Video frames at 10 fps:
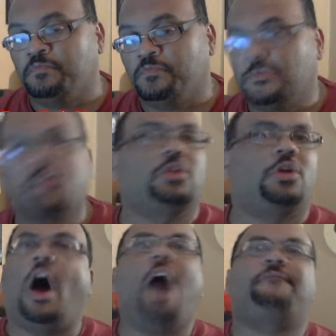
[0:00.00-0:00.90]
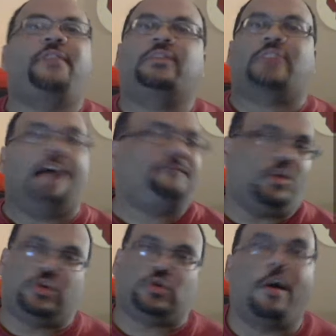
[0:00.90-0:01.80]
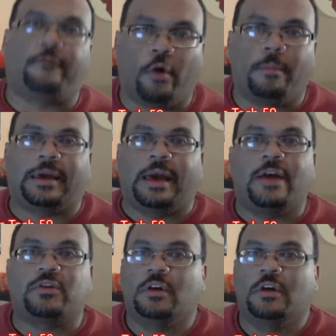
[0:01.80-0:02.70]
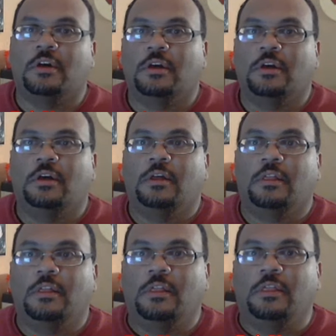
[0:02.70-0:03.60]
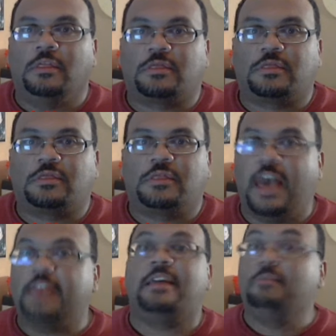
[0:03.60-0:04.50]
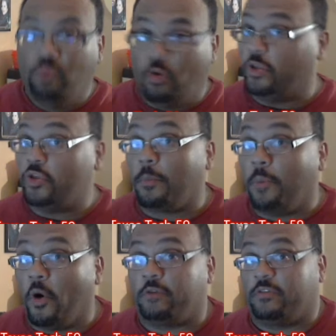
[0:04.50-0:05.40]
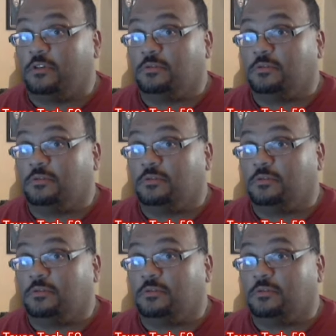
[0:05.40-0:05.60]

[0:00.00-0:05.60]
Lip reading: The offense, I felt sorry for them because they did more than their part.